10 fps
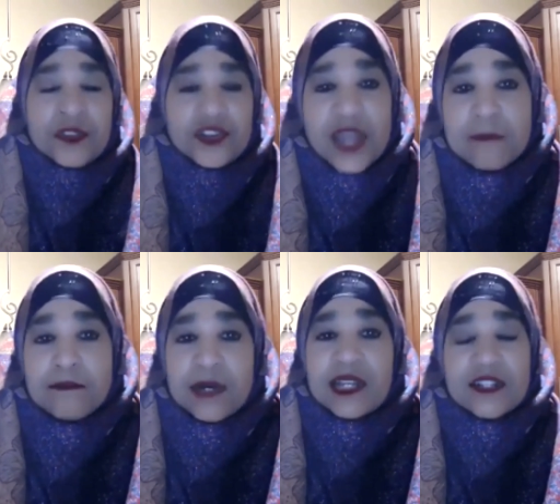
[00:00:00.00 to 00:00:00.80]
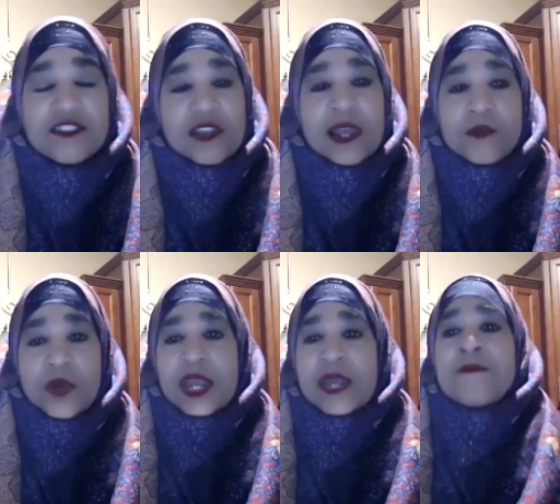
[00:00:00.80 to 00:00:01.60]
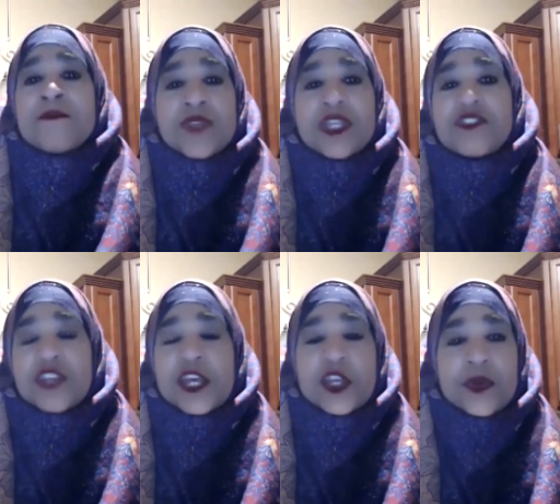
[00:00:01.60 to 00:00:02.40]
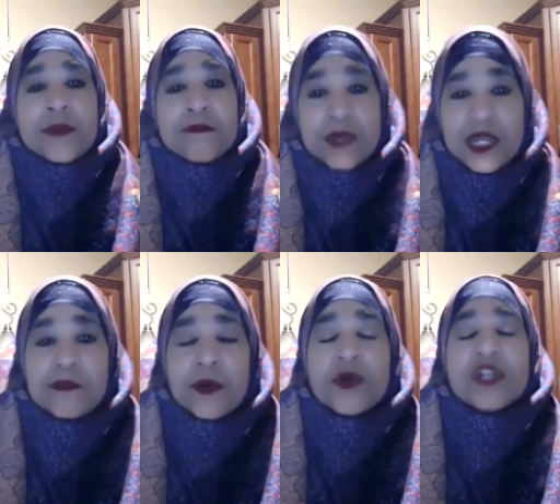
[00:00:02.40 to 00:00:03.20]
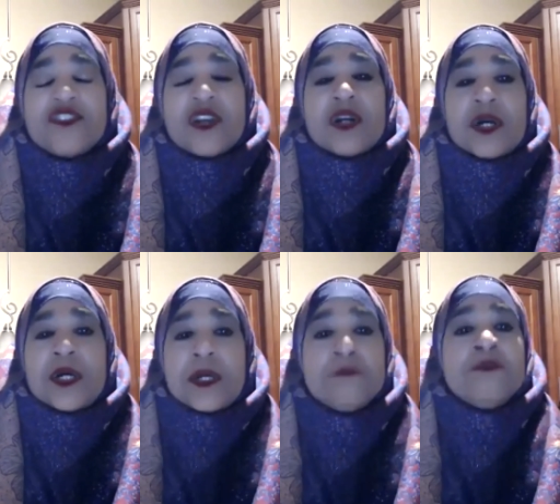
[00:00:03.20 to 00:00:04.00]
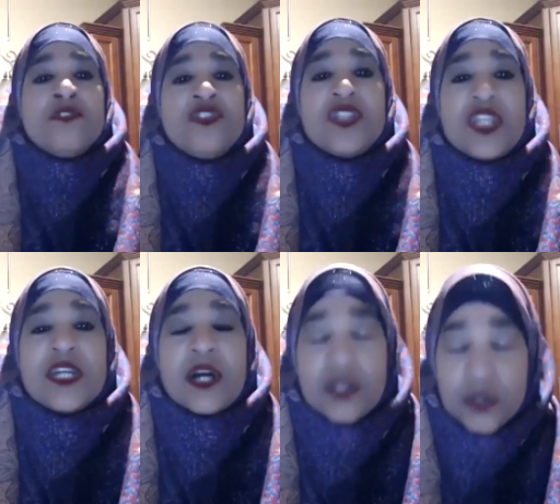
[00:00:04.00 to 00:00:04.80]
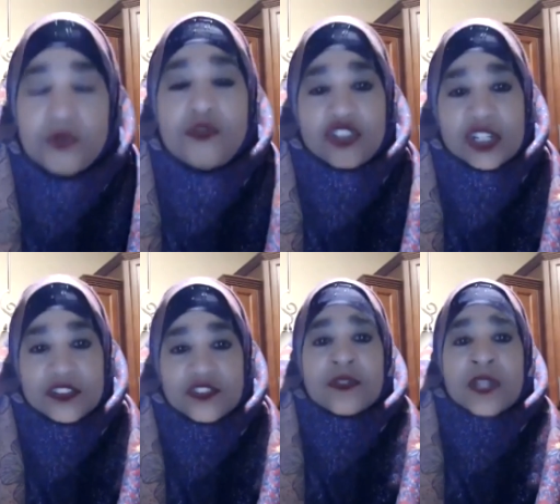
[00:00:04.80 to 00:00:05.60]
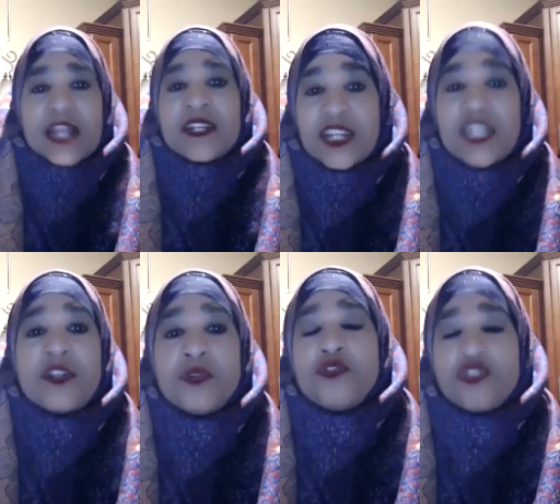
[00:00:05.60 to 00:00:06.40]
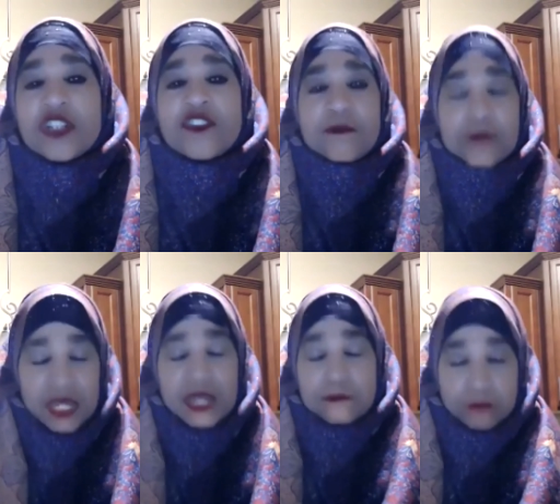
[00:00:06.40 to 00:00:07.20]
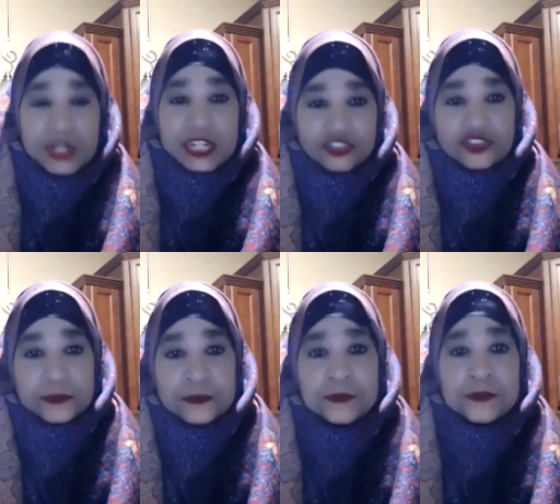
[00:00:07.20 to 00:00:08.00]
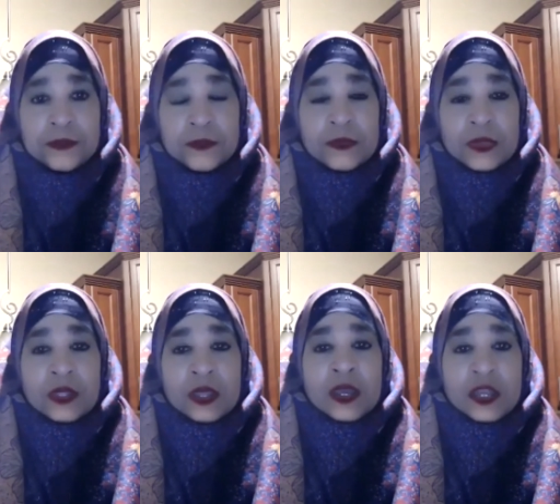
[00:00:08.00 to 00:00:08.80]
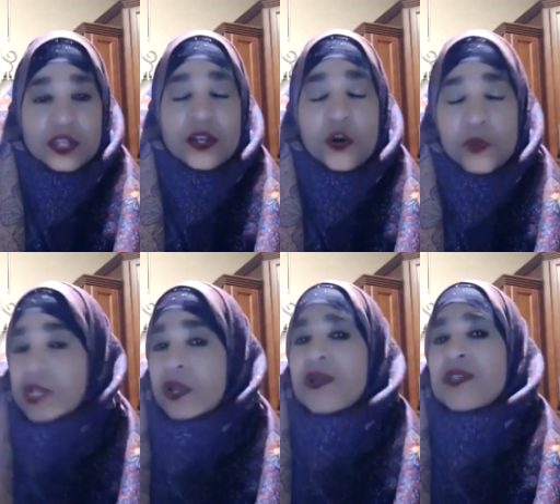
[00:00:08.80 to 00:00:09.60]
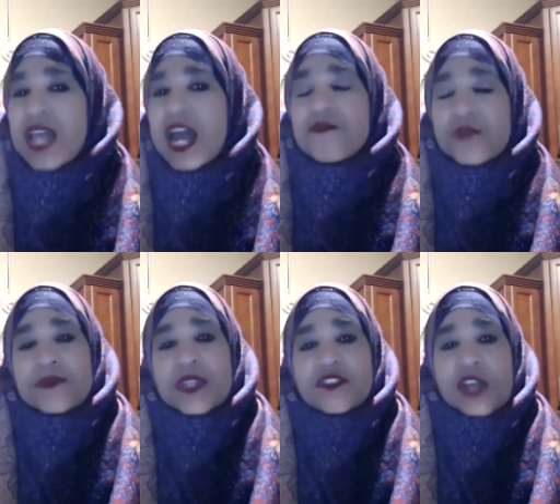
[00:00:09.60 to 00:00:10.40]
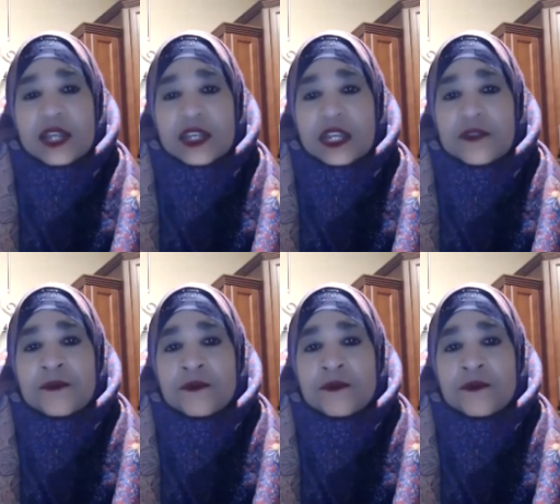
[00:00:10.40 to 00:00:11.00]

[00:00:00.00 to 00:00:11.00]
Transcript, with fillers: to that money, the same way these ignorant people succumb to the illusions and delusions of being rich. You know, we learned that from this hadith.